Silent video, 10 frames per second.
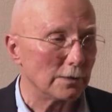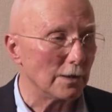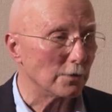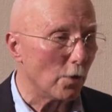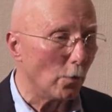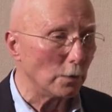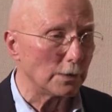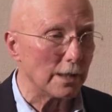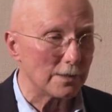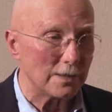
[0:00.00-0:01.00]
than coal
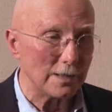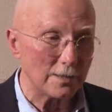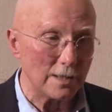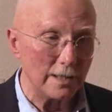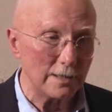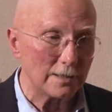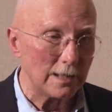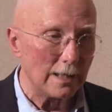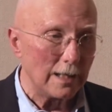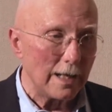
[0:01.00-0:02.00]
does these days.
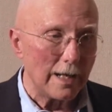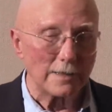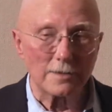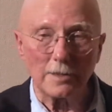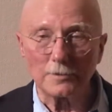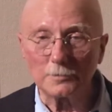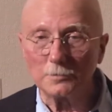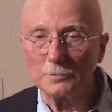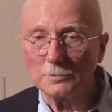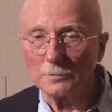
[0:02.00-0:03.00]
And
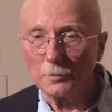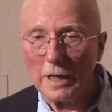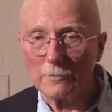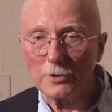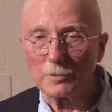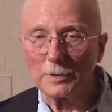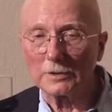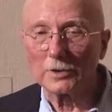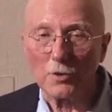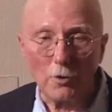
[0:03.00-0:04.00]
so why would you
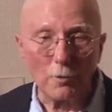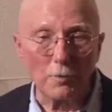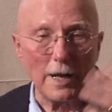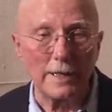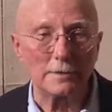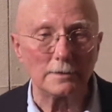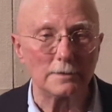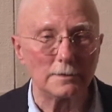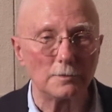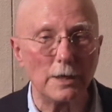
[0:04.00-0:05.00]
build a coal plant
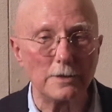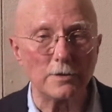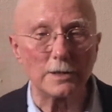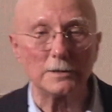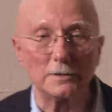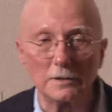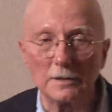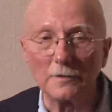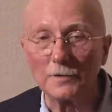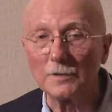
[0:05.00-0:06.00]
when you can
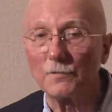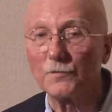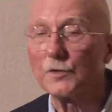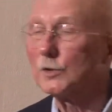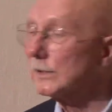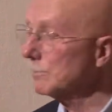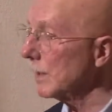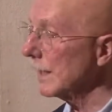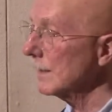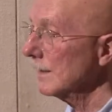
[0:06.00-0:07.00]
fuel it
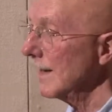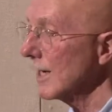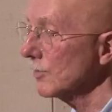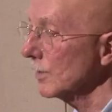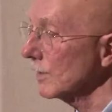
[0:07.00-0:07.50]
by natural